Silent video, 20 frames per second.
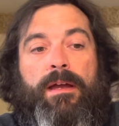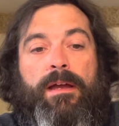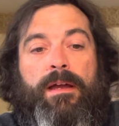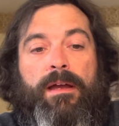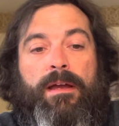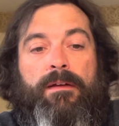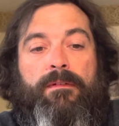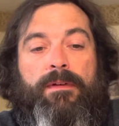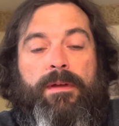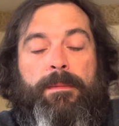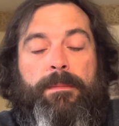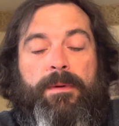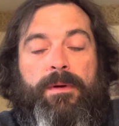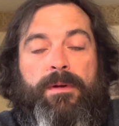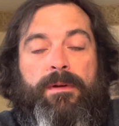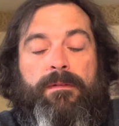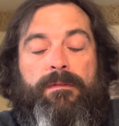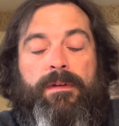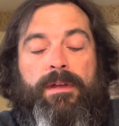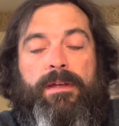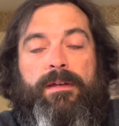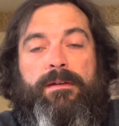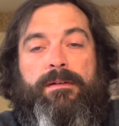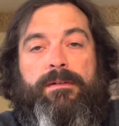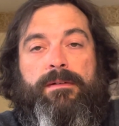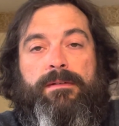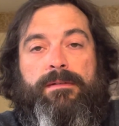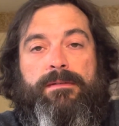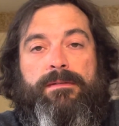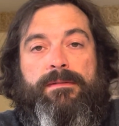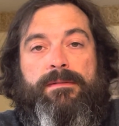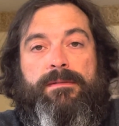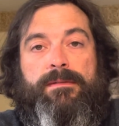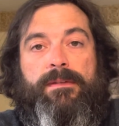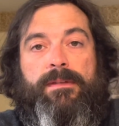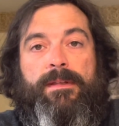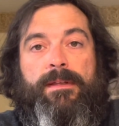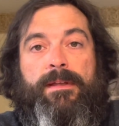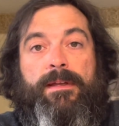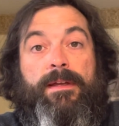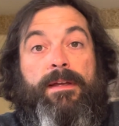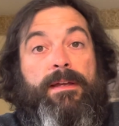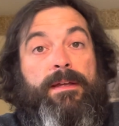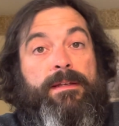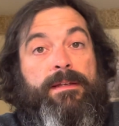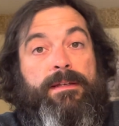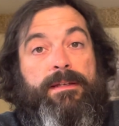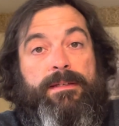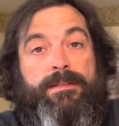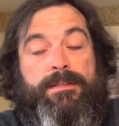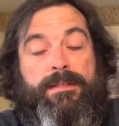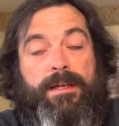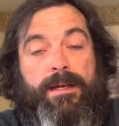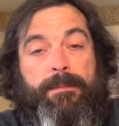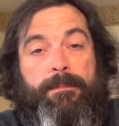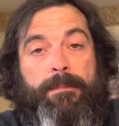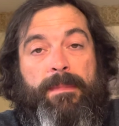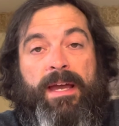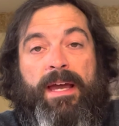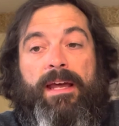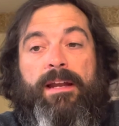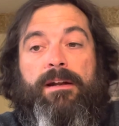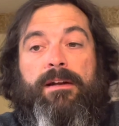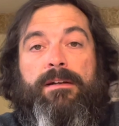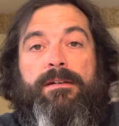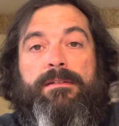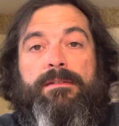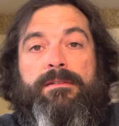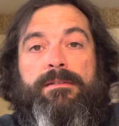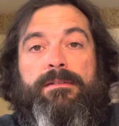of a motor vehicle, does not matter